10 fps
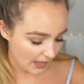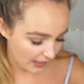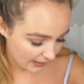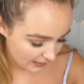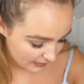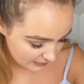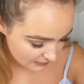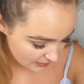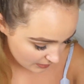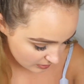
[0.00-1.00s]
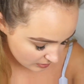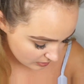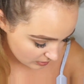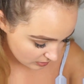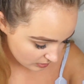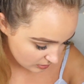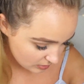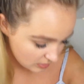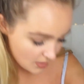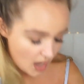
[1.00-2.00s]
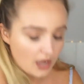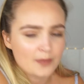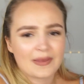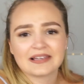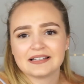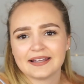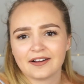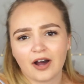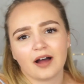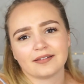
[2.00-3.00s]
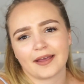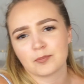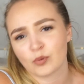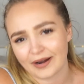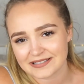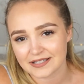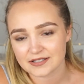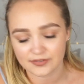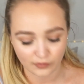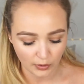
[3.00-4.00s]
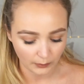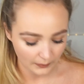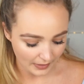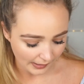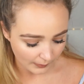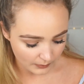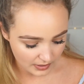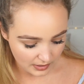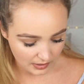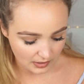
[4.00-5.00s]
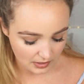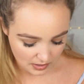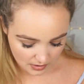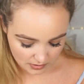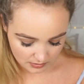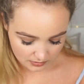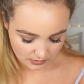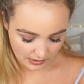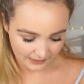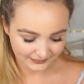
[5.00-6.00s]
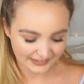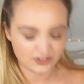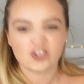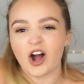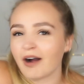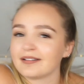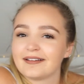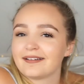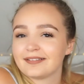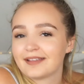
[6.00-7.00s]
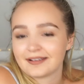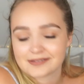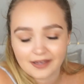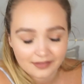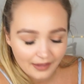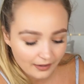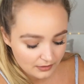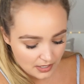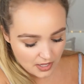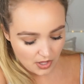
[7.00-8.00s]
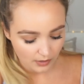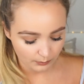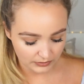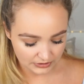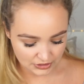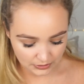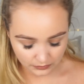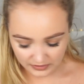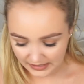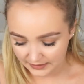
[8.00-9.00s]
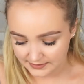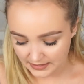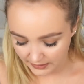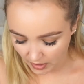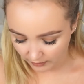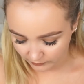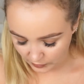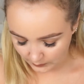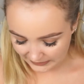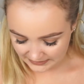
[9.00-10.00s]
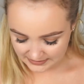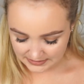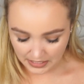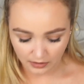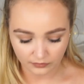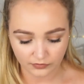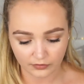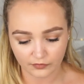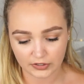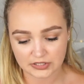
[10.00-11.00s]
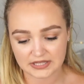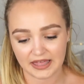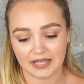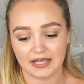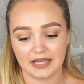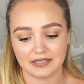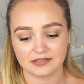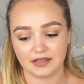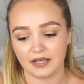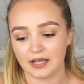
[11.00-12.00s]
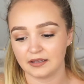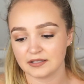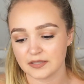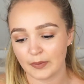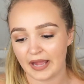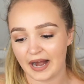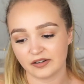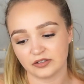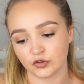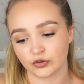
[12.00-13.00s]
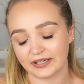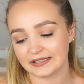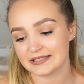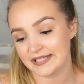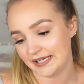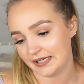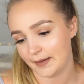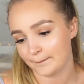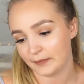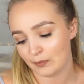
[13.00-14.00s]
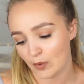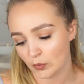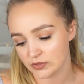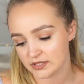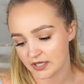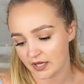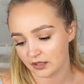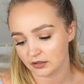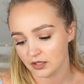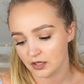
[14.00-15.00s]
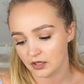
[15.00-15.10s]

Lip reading: and I mainly got like presents for my mom and like chocolate and things like that. But the two things that I got for myself, the first thing is the Elizabeth Arden Green Tea Mimosa